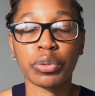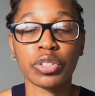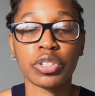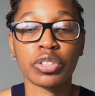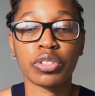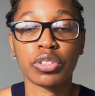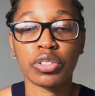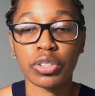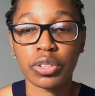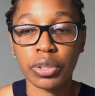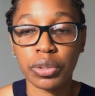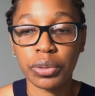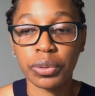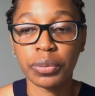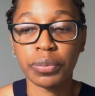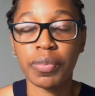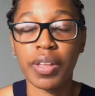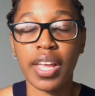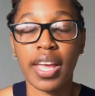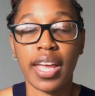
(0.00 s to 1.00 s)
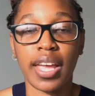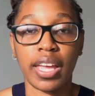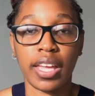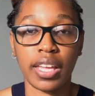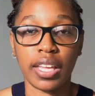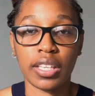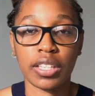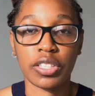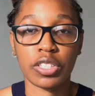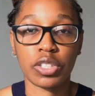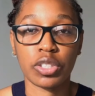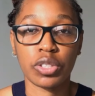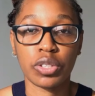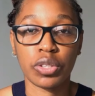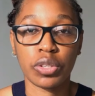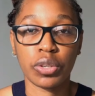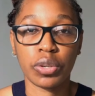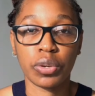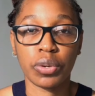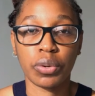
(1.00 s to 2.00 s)
to do is
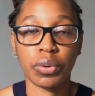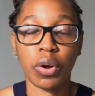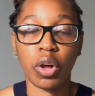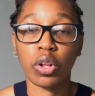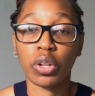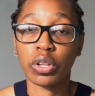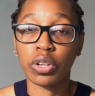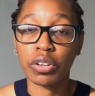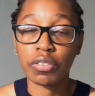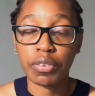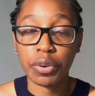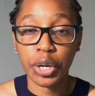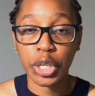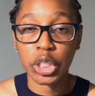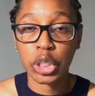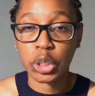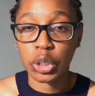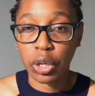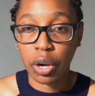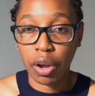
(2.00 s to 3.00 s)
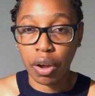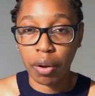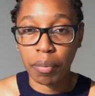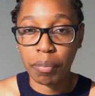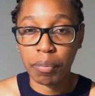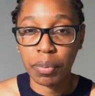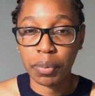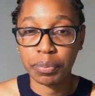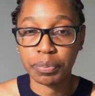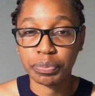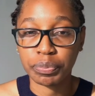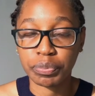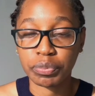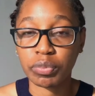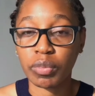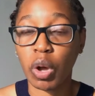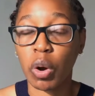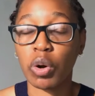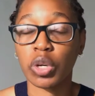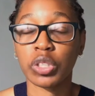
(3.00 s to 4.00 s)
to look for a job
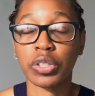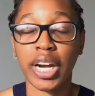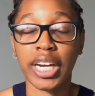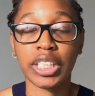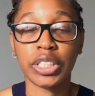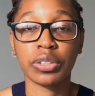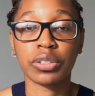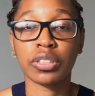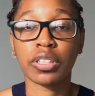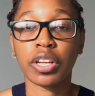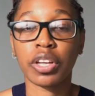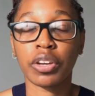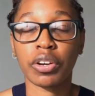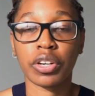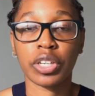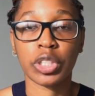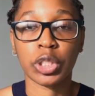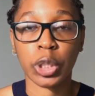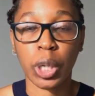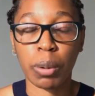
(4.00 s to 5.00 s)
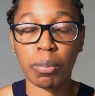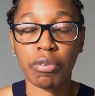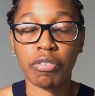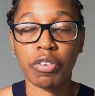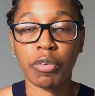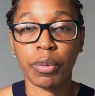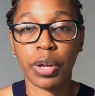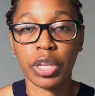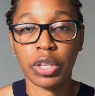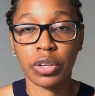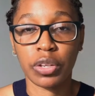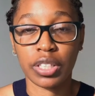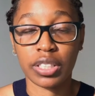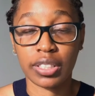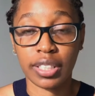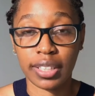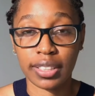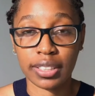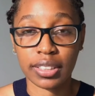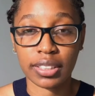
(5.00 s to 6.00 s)
or try to secure a job for when you're
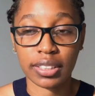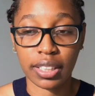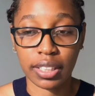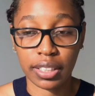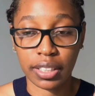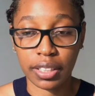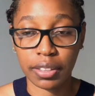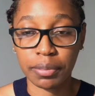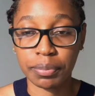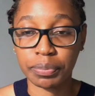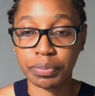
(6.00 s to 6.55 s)
done studying.